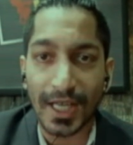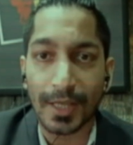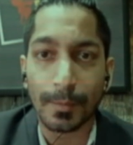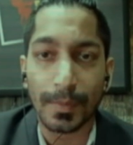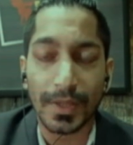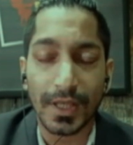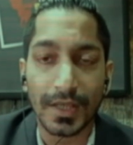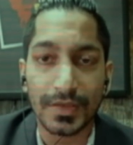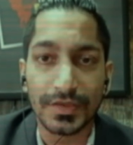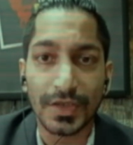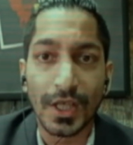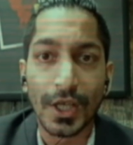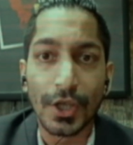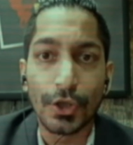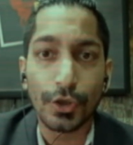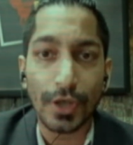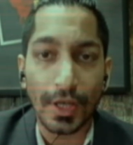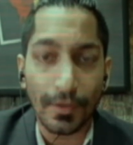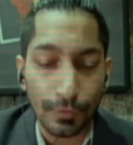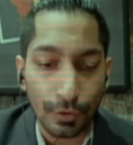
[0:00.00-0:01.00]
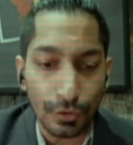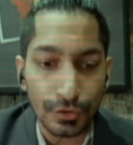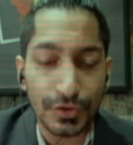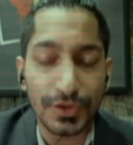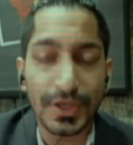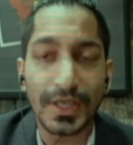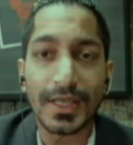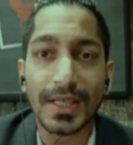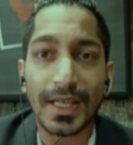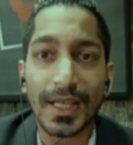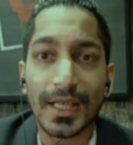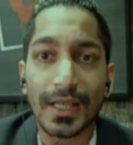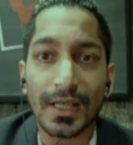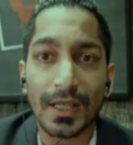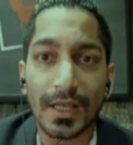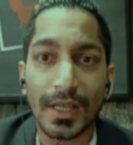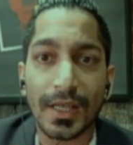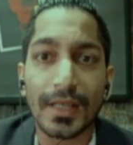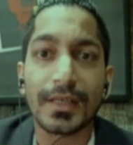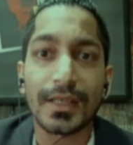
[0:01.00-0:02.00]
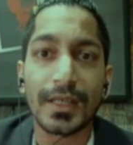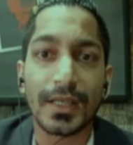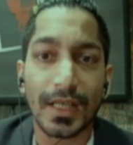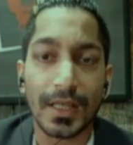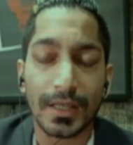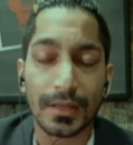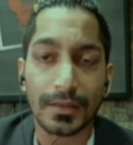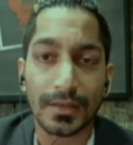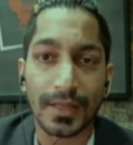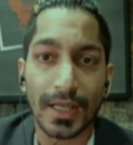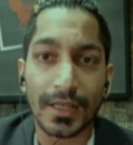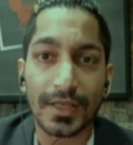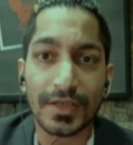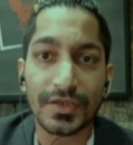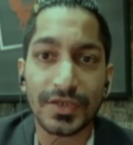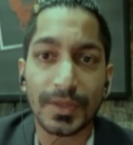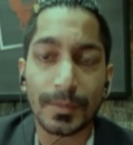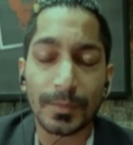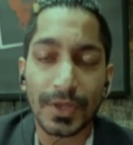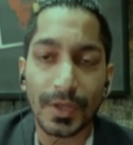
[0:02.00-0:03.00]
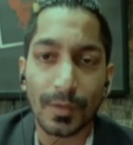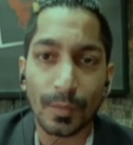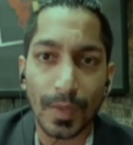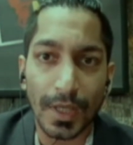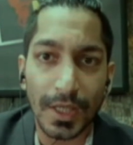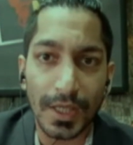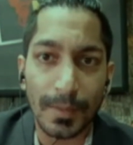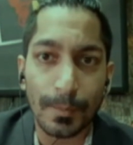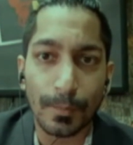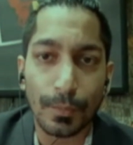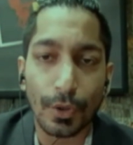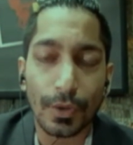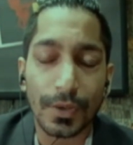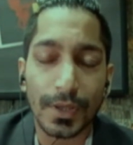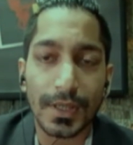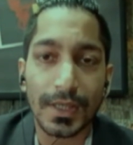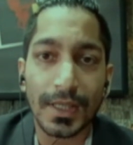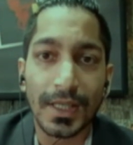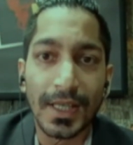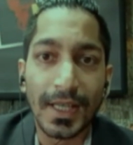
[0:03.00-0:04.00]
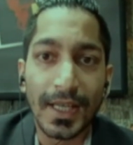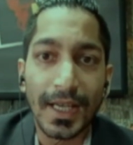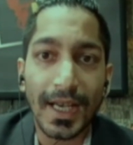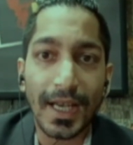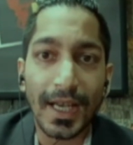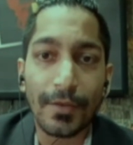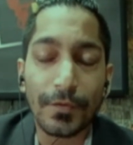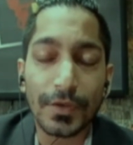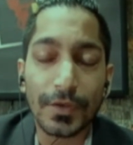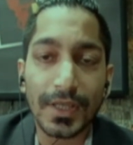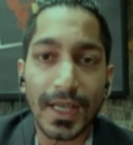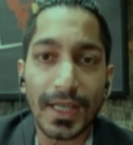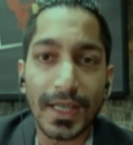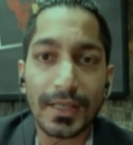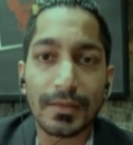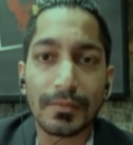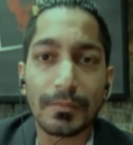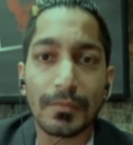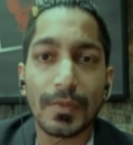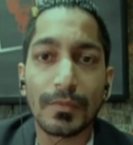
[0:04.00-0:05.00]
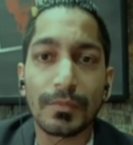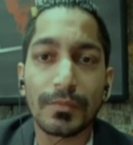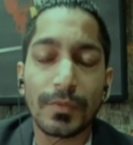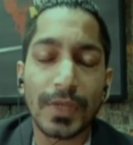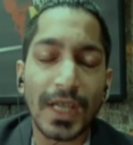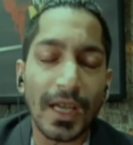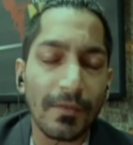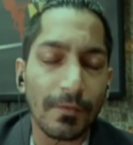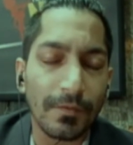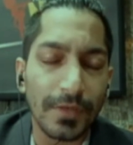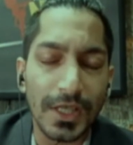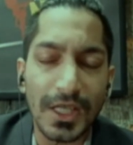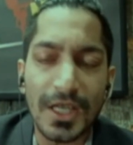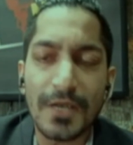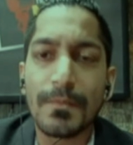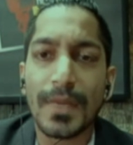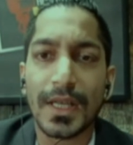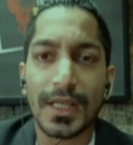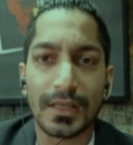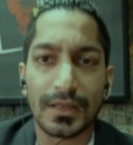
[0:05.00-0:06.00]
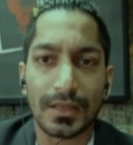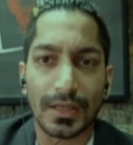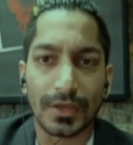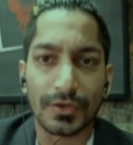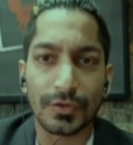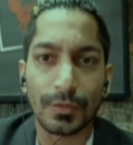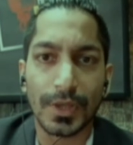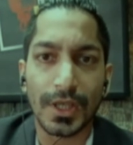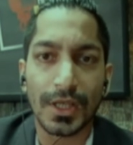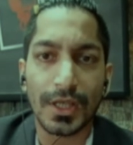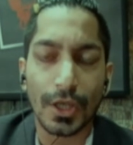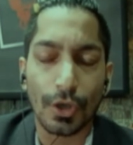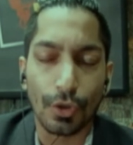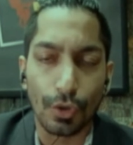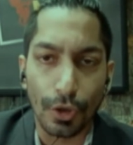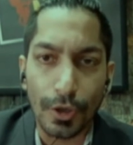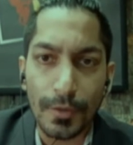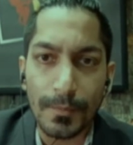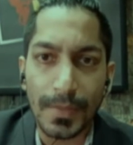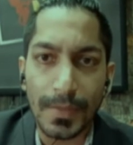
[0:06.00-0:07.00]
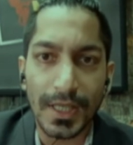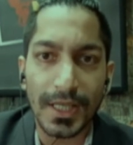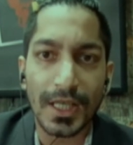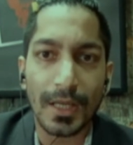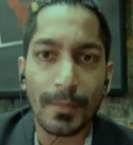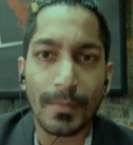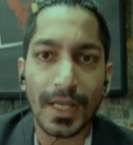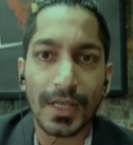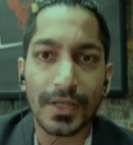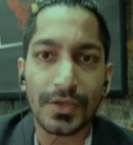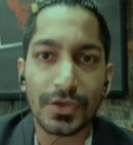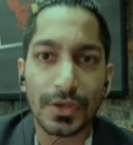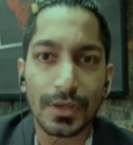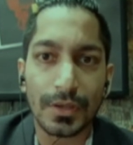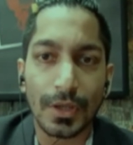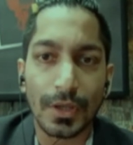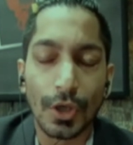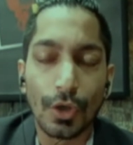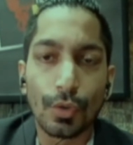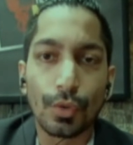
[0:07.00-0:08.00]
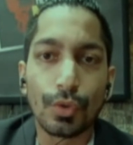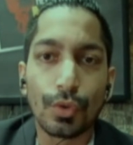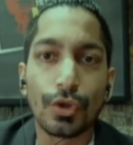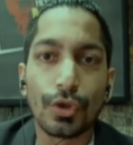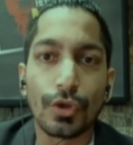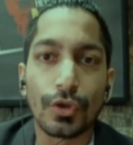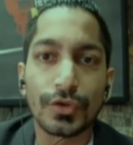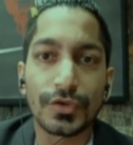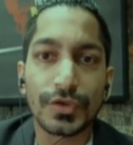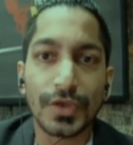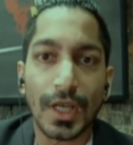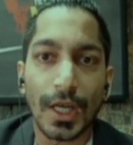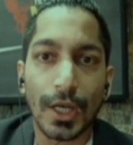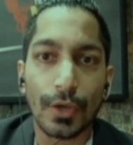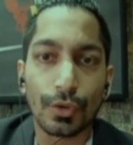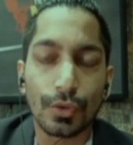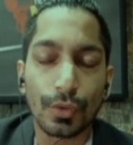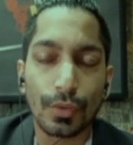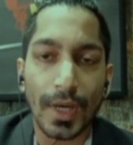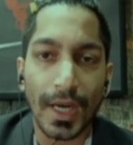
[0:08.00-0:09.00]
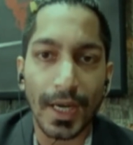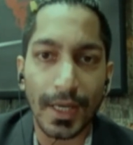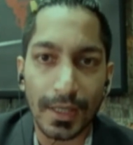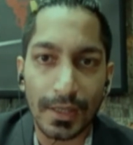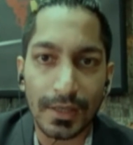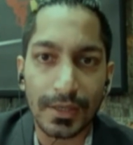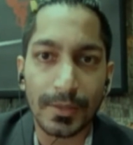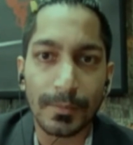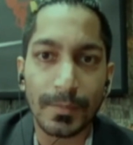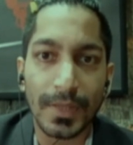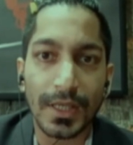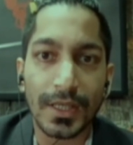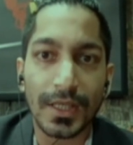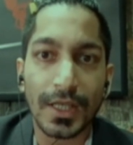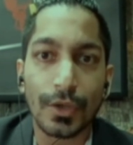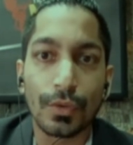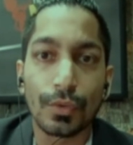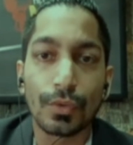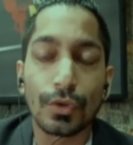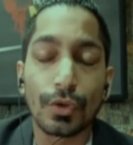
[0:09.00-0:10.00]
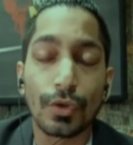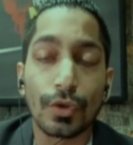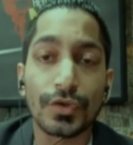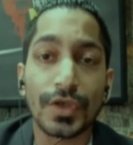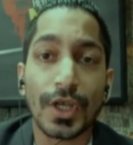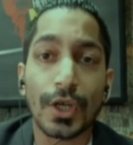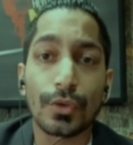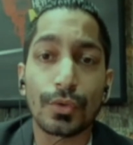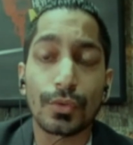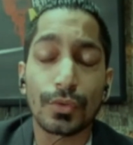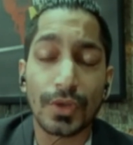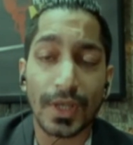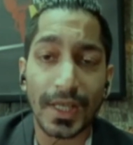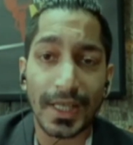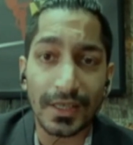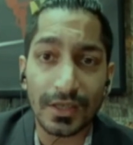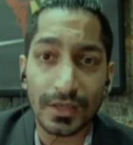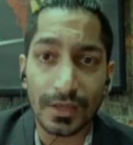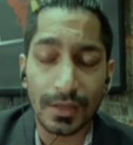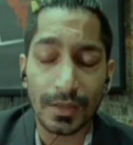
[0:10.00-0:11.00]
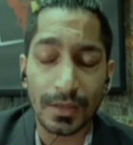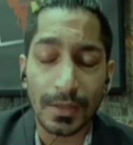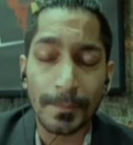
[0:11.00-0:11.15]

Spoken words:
players. You have to sit and clear the air. That is something very important. And for that, we need many things. We need a good media manager who knows how to handle the media and who knows how to train the